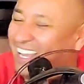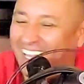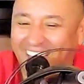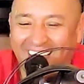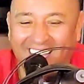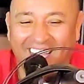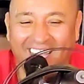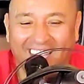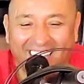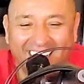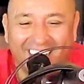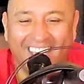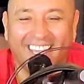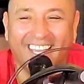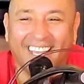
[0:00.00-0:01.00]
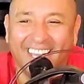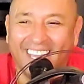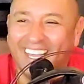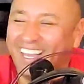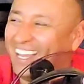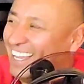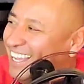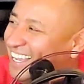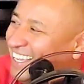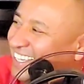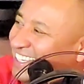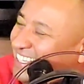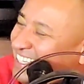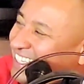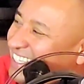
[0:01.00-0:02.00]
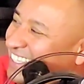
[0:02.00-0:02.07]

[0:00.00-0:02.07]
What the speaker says: girl's over there tripping. She was like, cause she